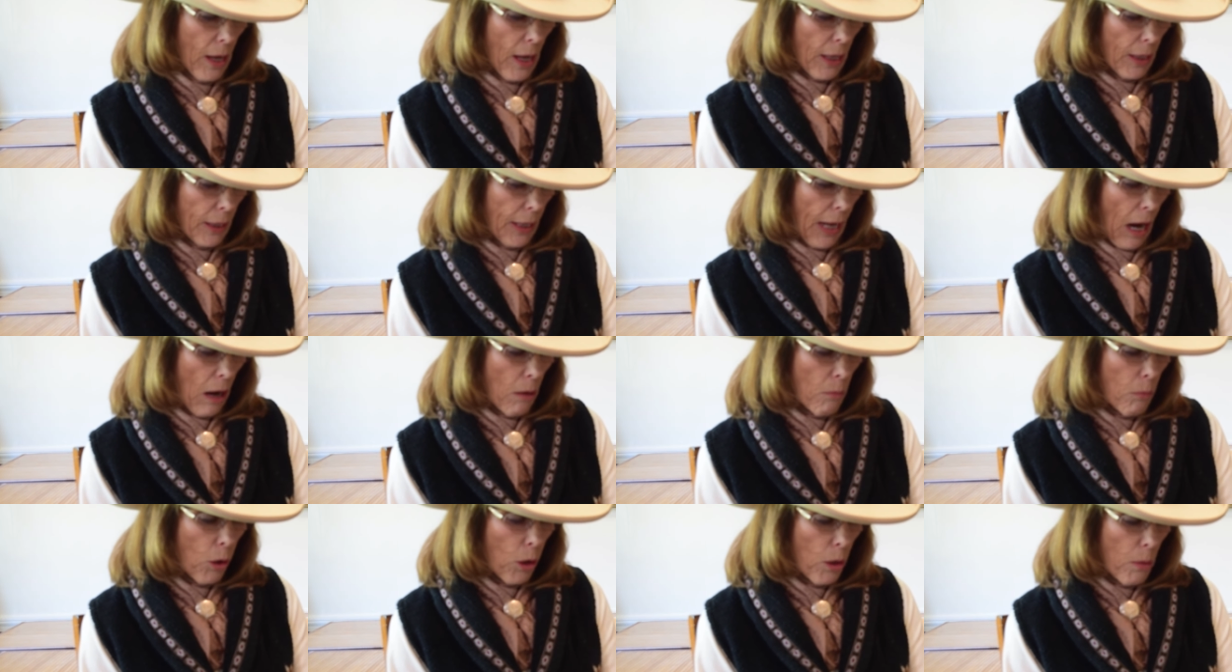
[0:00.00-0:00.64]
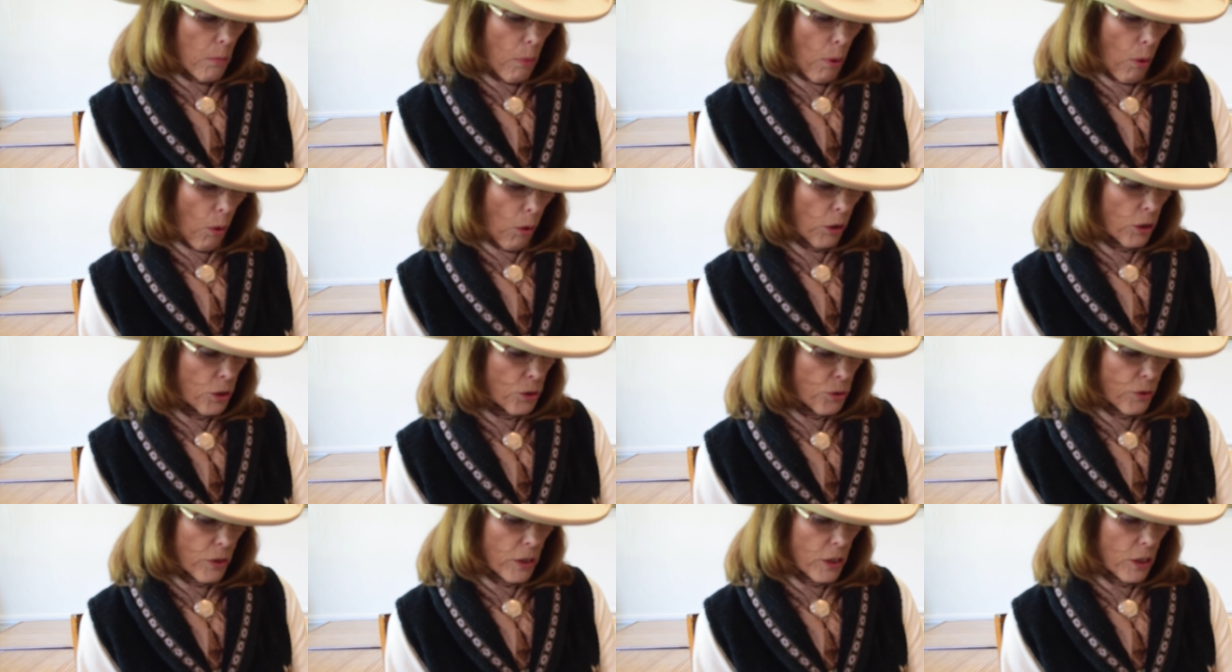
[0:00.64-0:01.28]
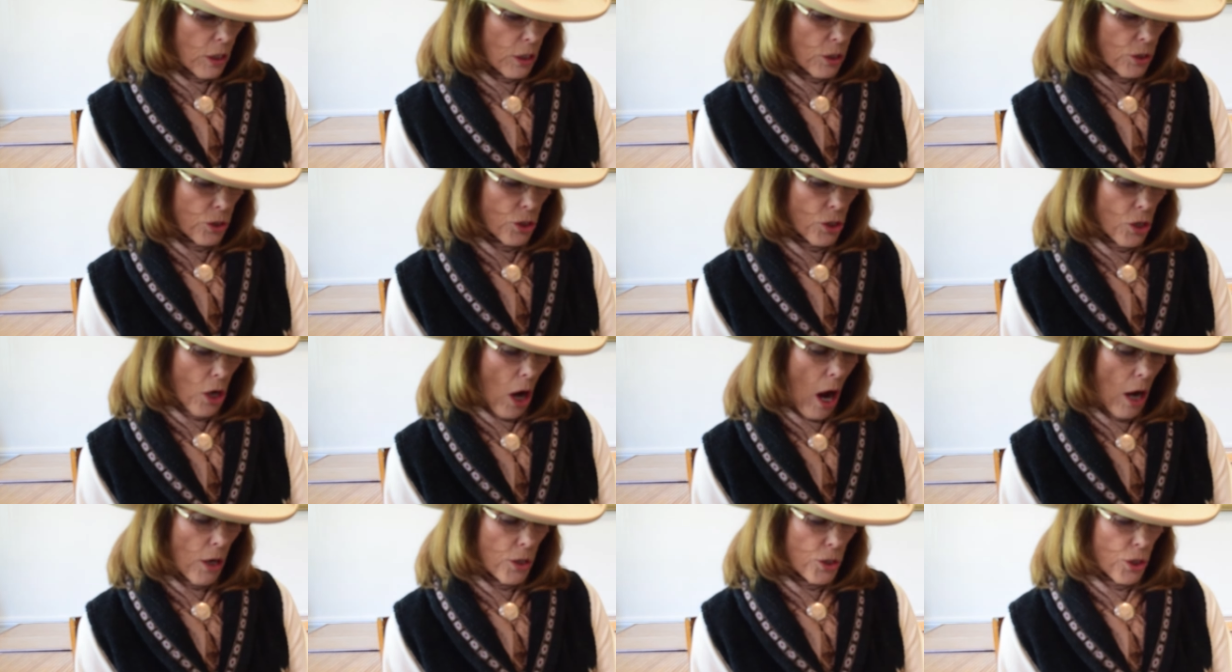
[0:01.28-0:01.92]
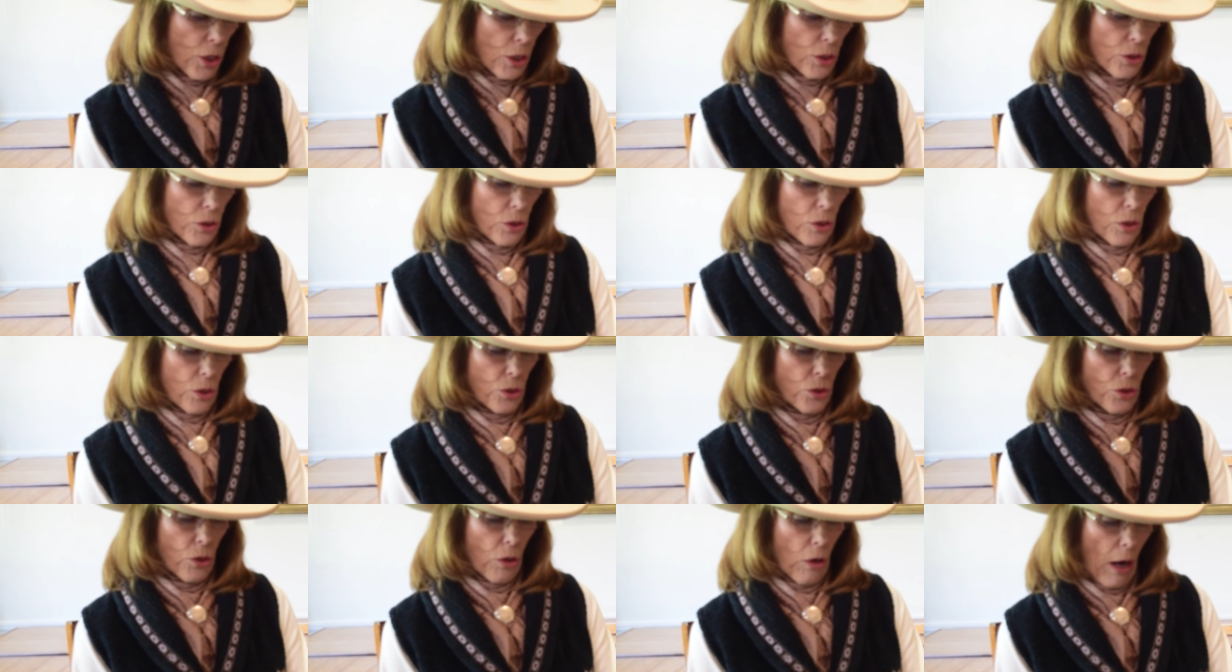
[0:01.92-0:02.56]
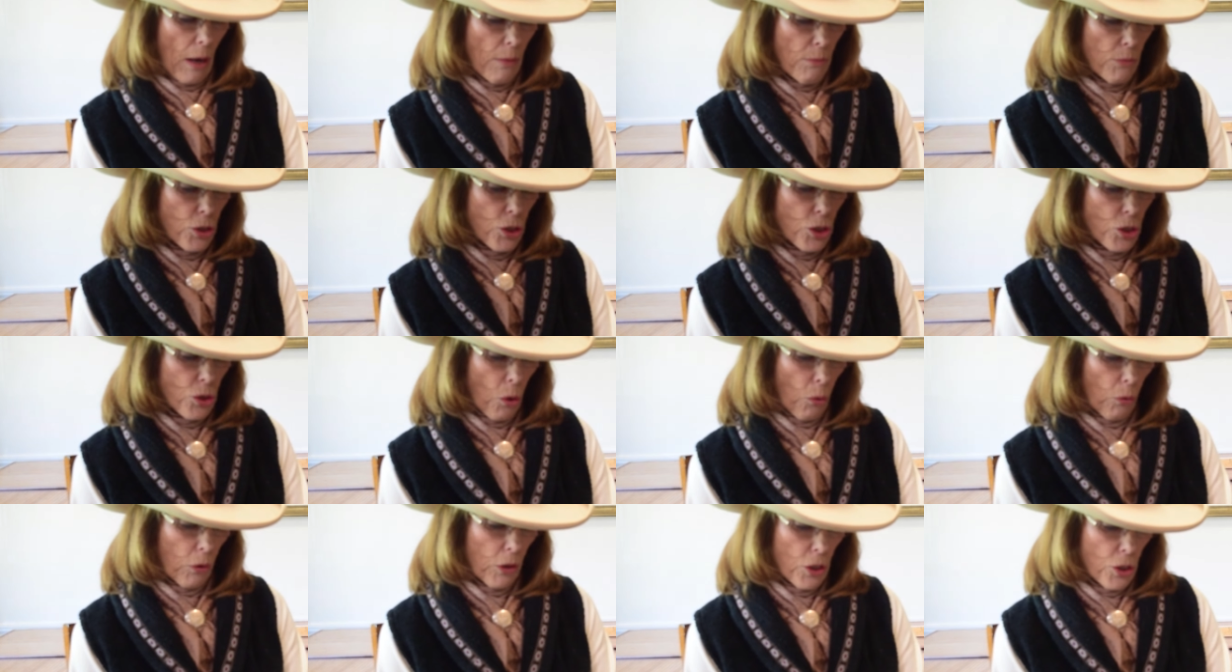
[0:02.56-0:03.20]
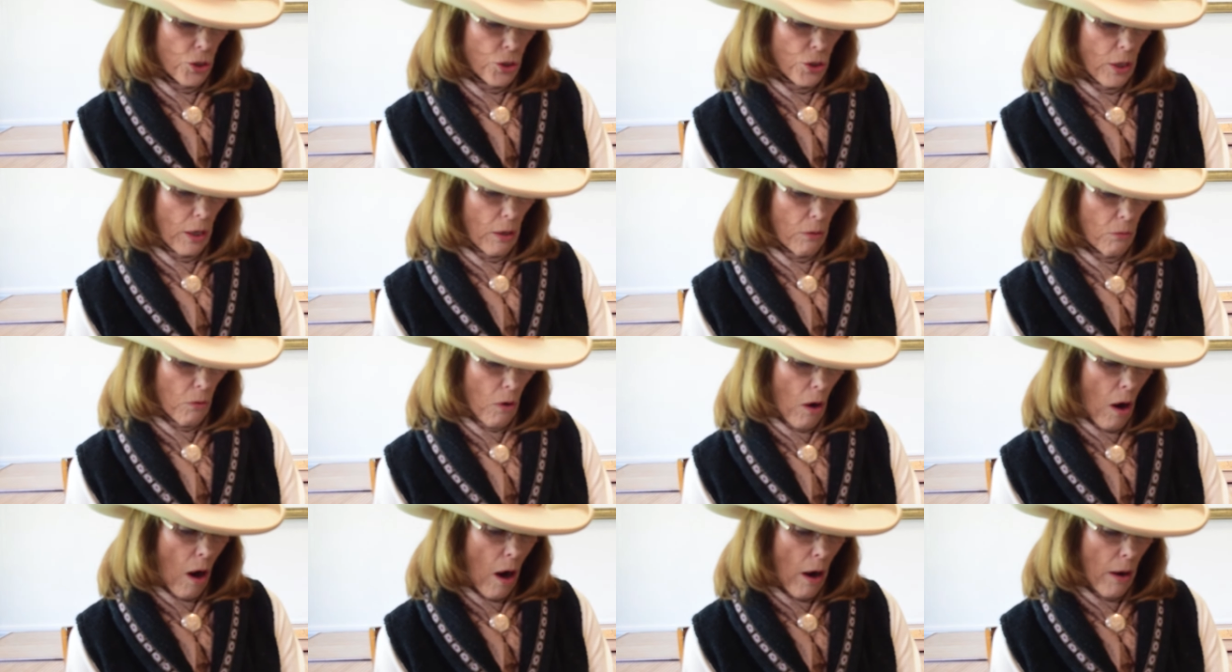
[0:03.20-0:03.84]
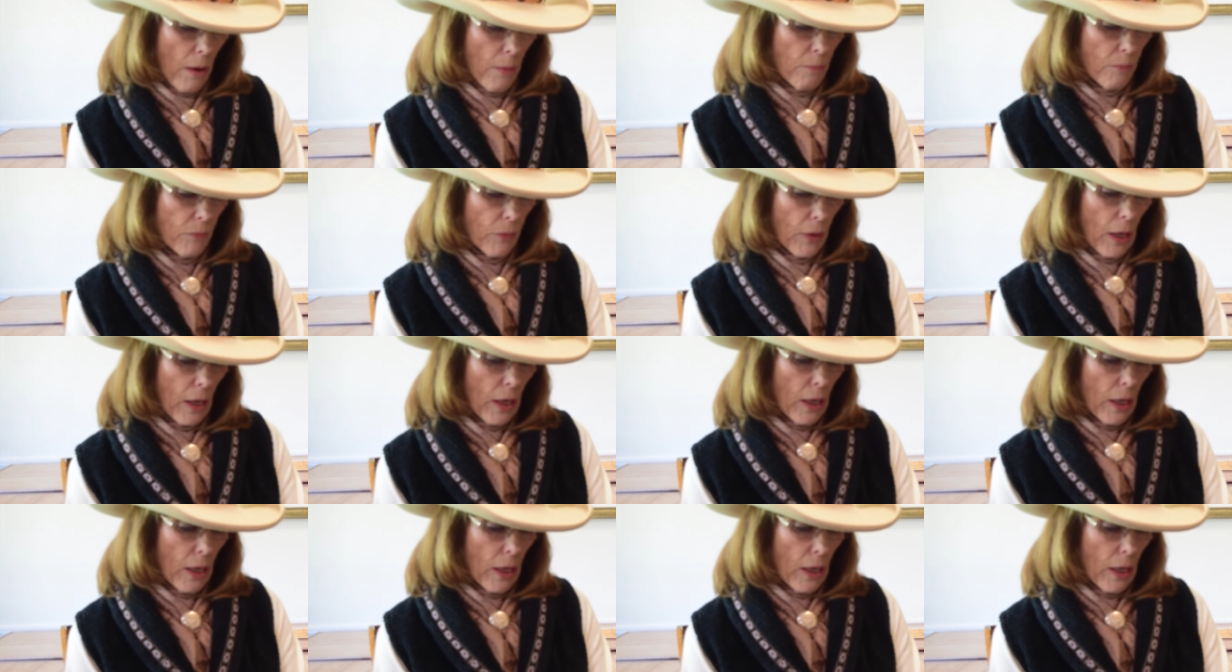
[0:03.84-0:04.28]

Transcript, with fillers: Cowboy poetry does not just describe stories that rhyme.